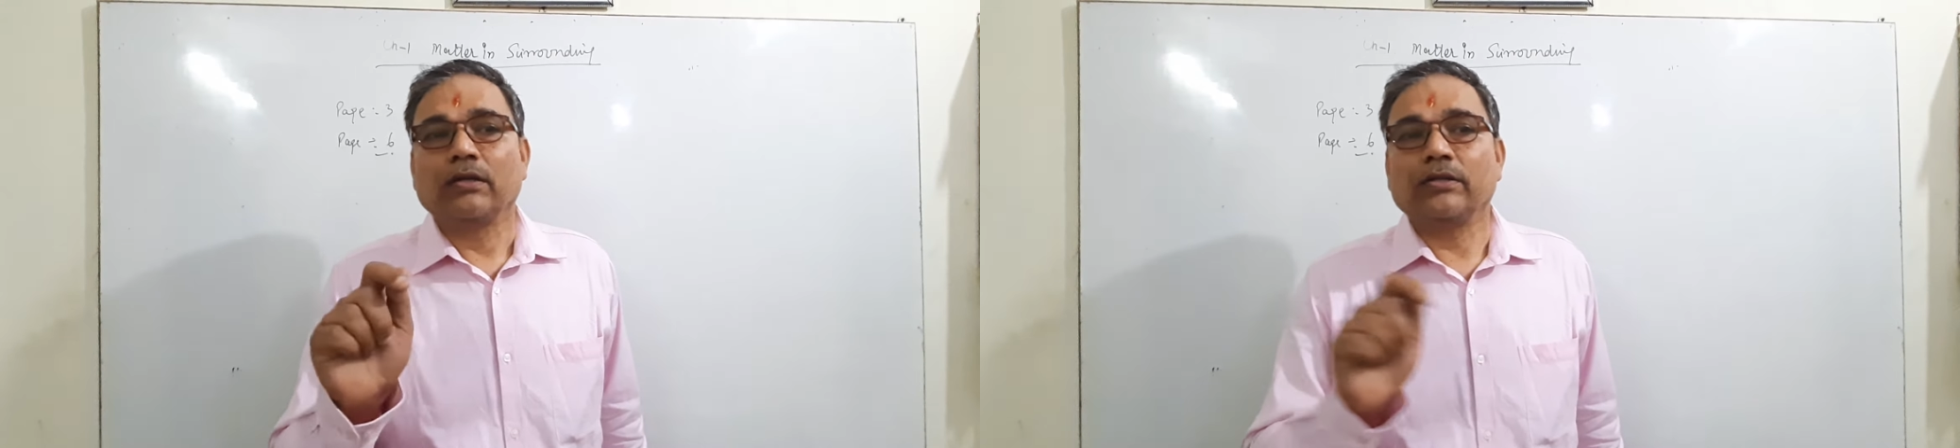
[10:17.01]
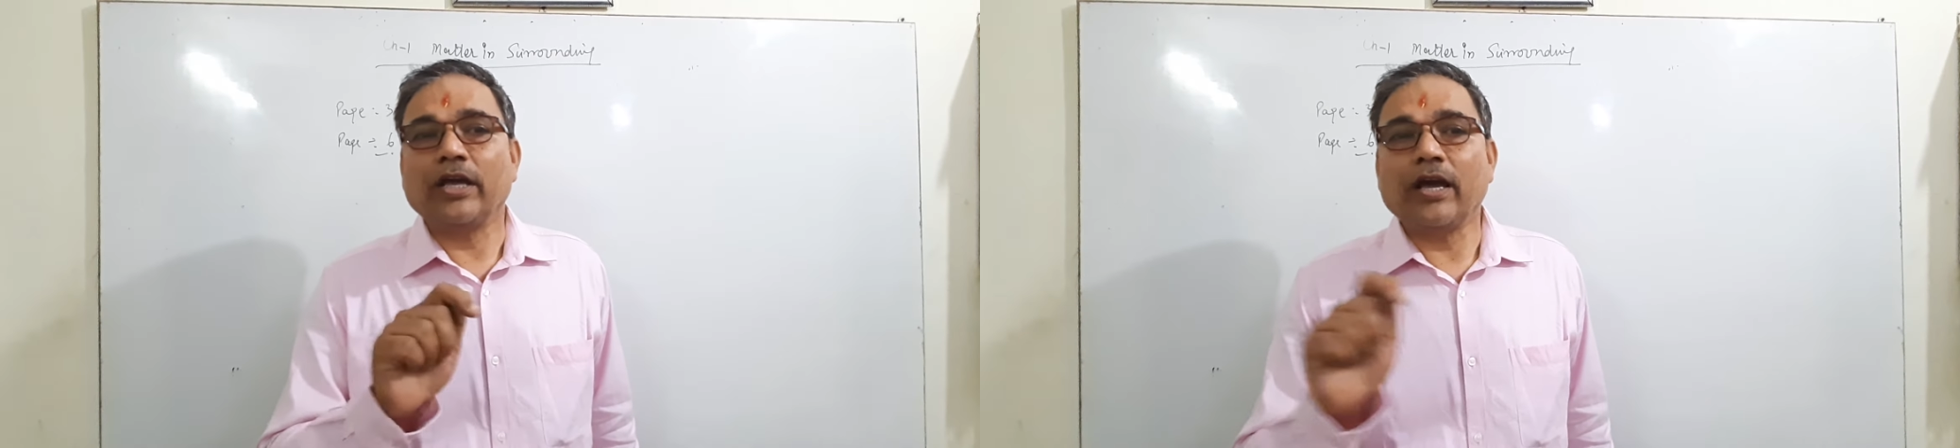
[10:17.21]

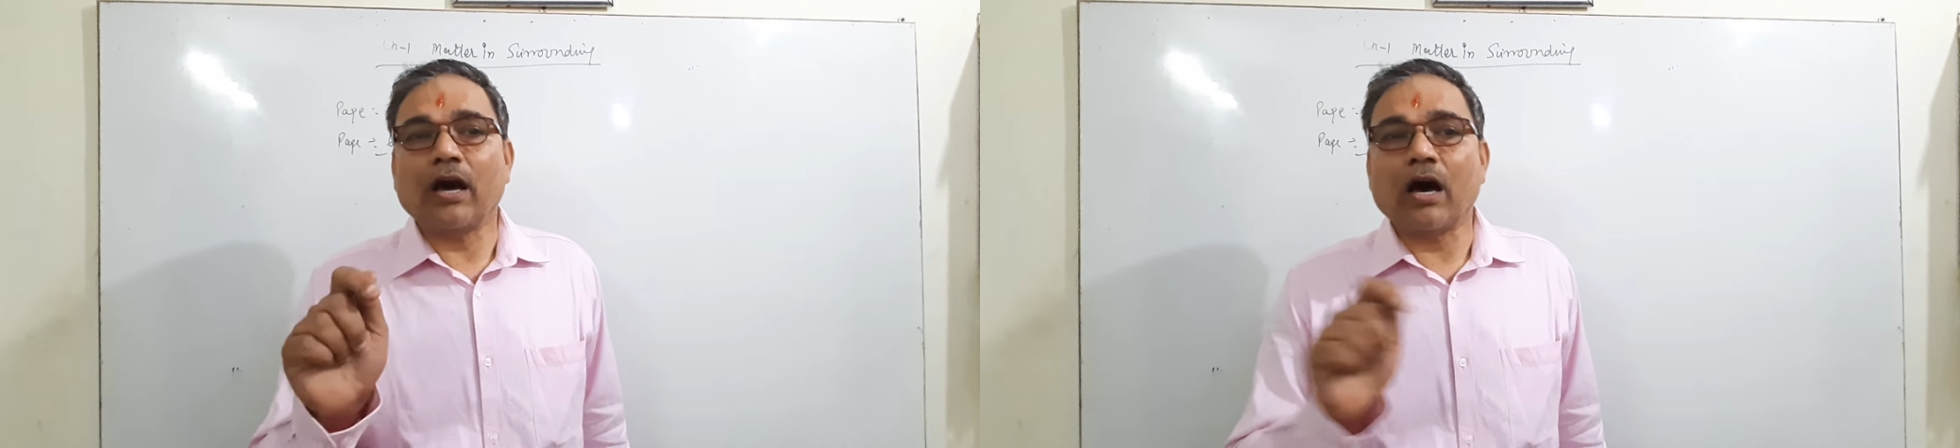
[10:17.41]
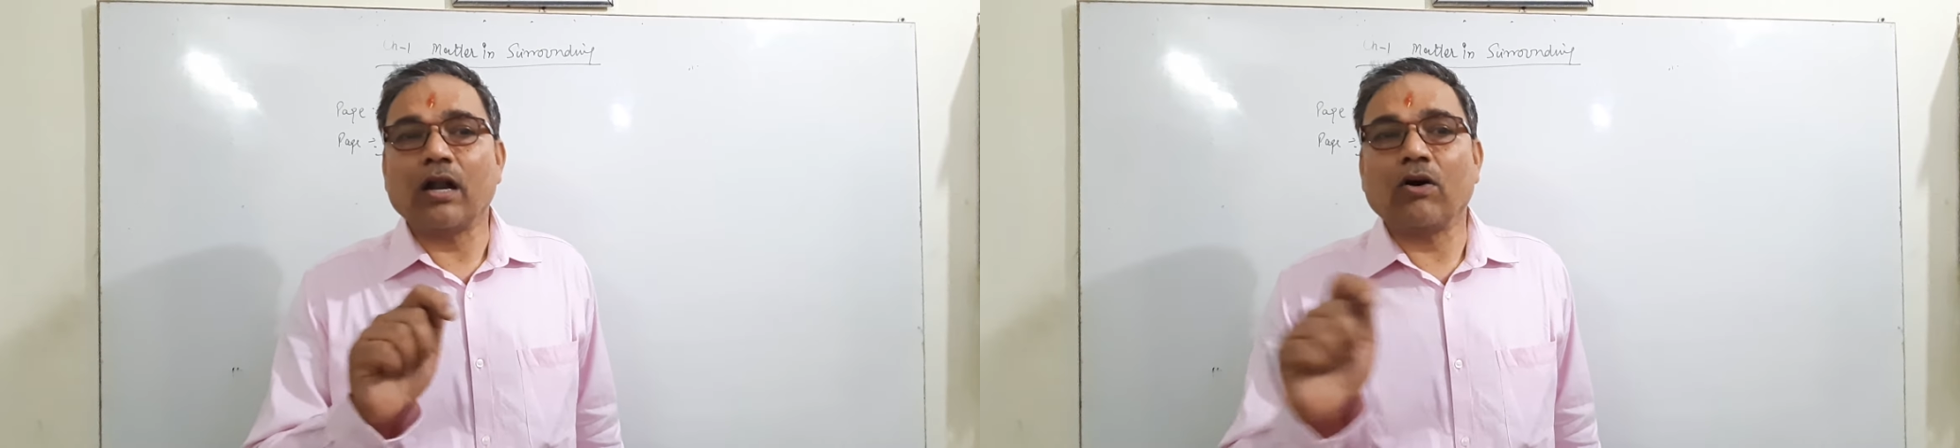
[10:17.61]

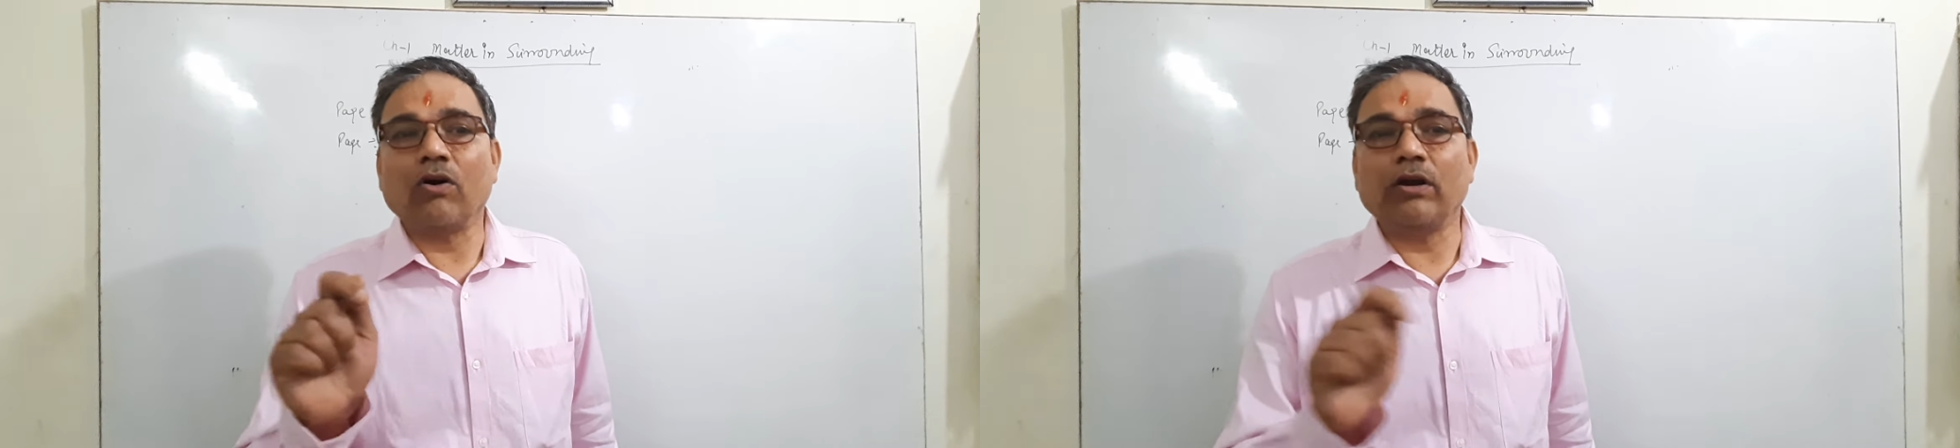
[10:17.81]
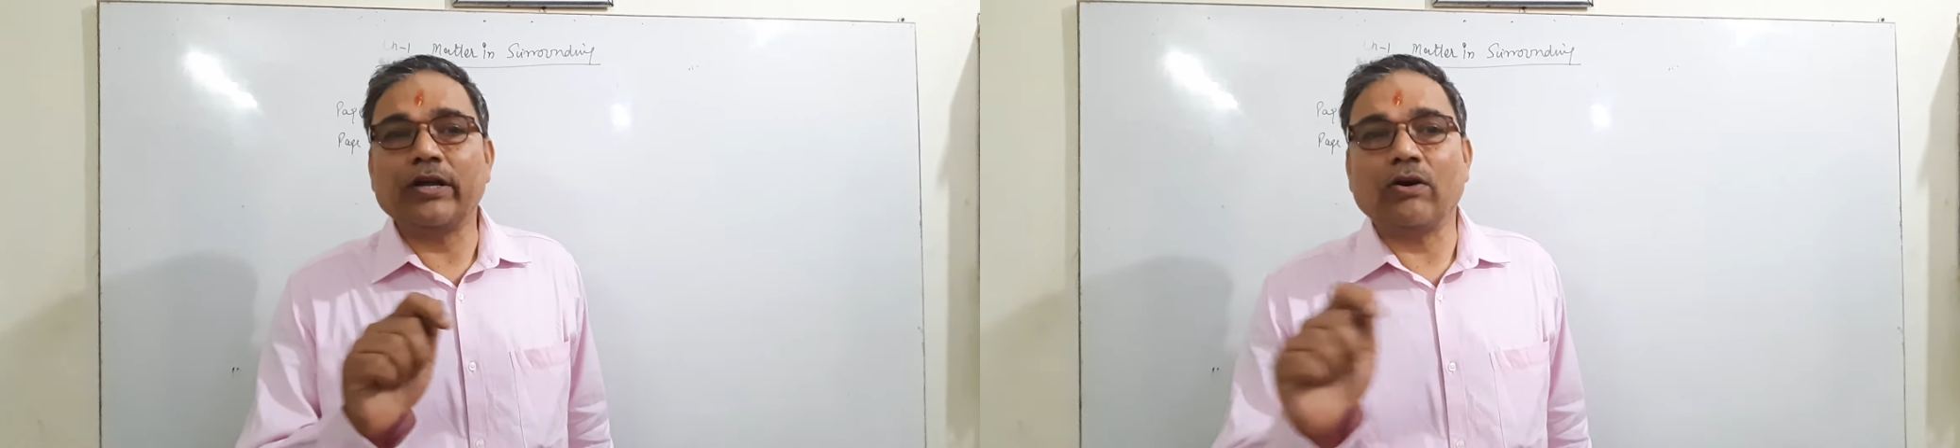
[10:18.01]

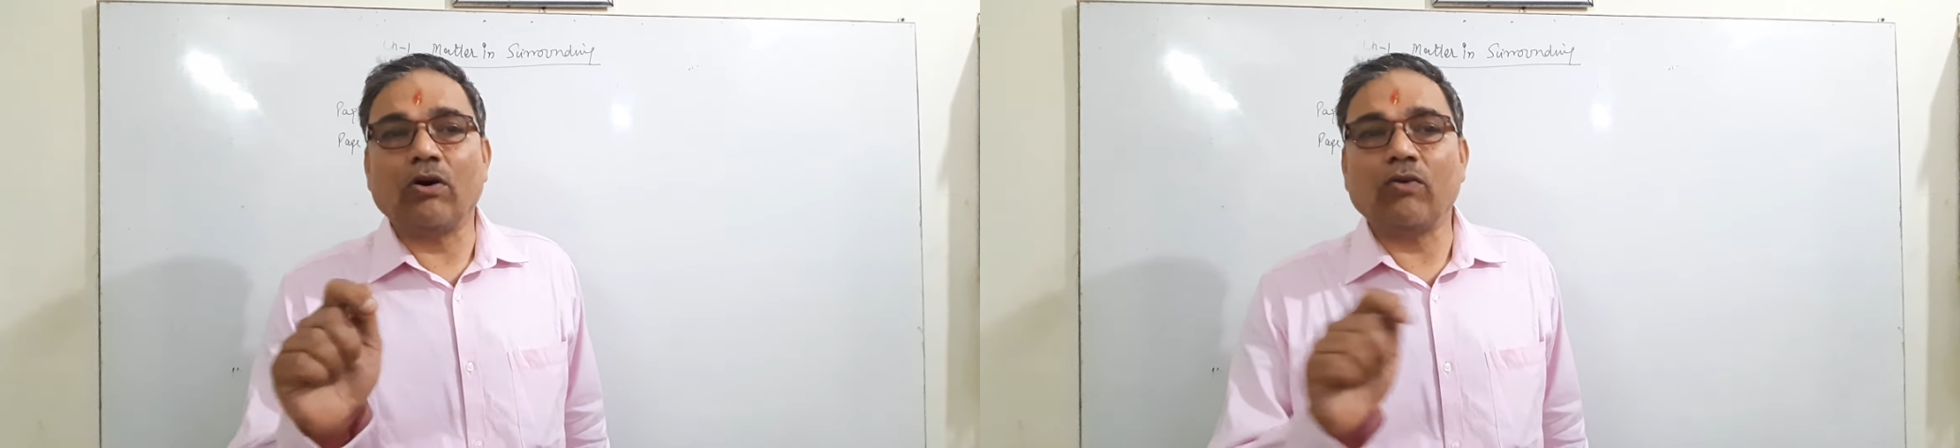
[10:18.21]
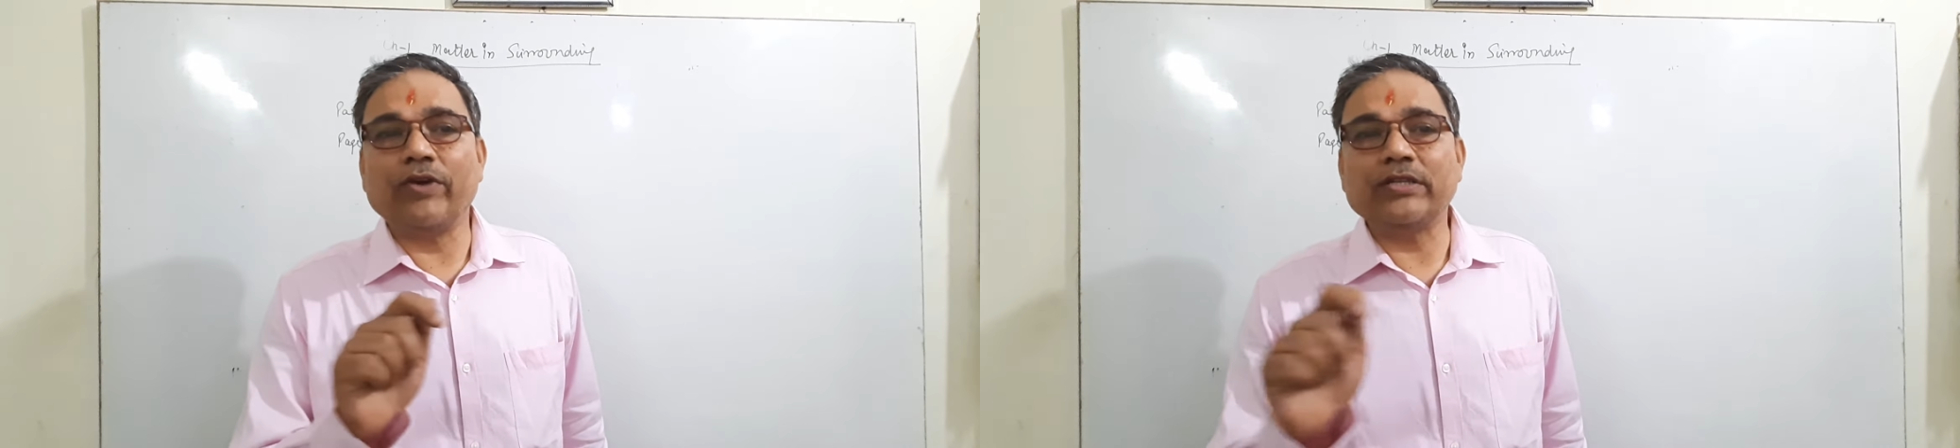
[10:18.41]

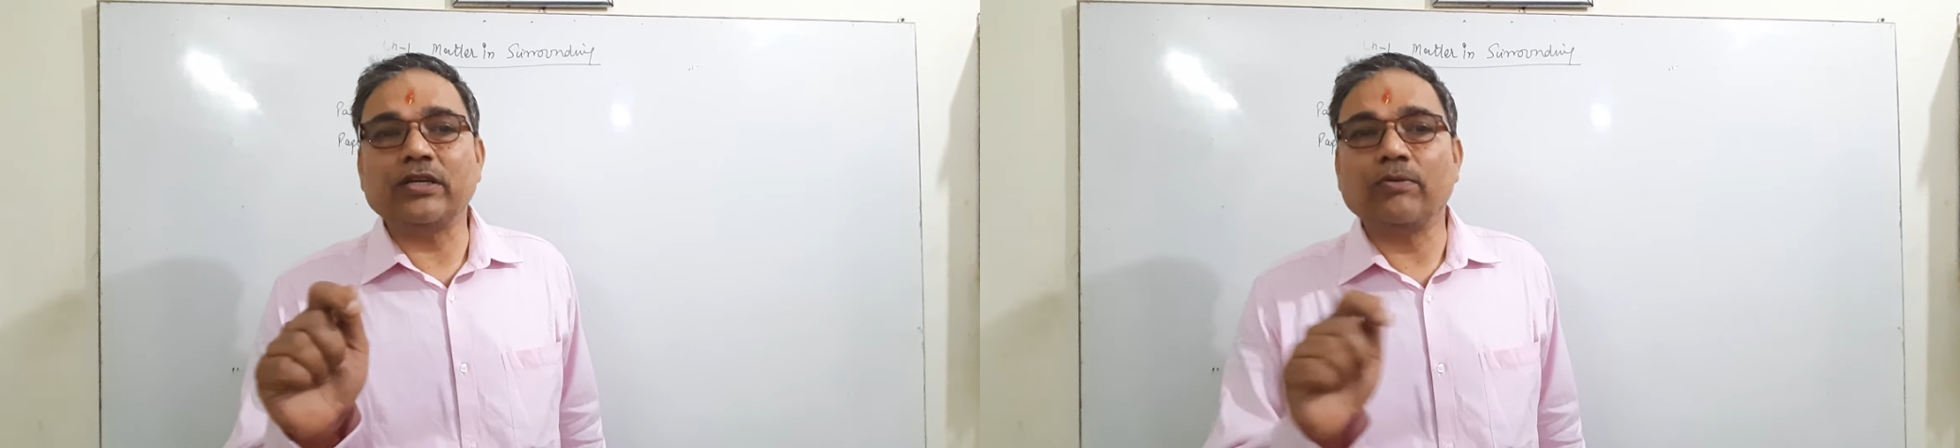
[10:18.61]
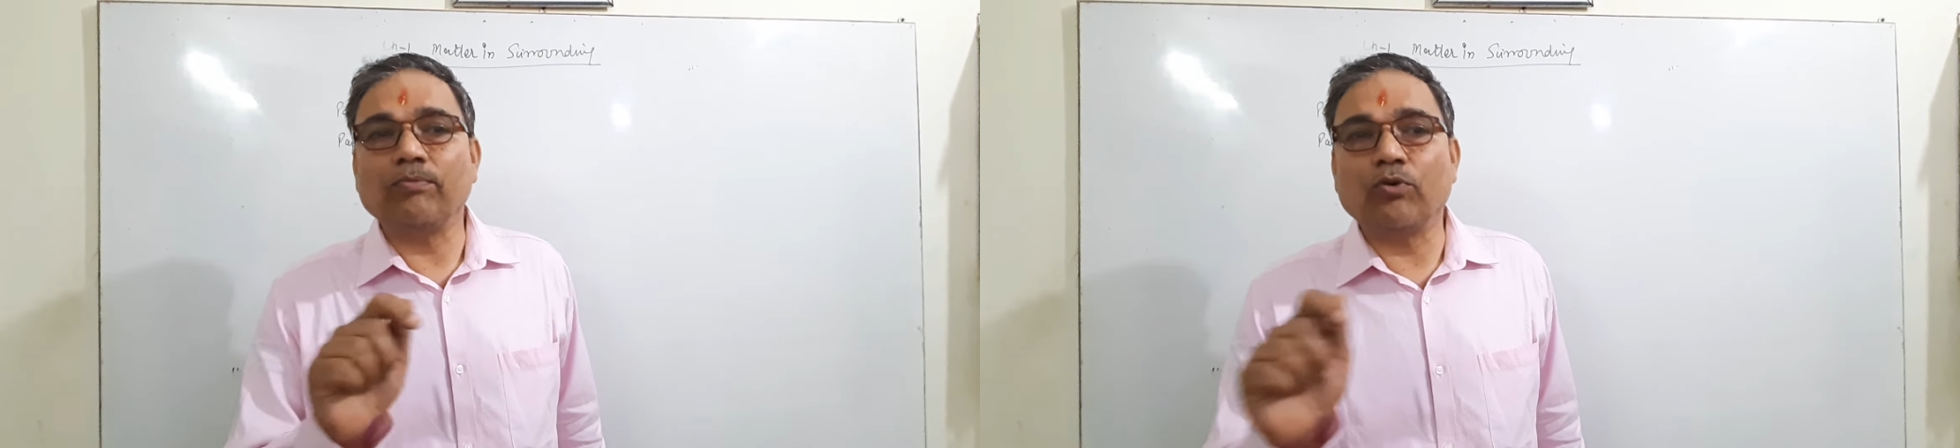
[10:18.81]
always in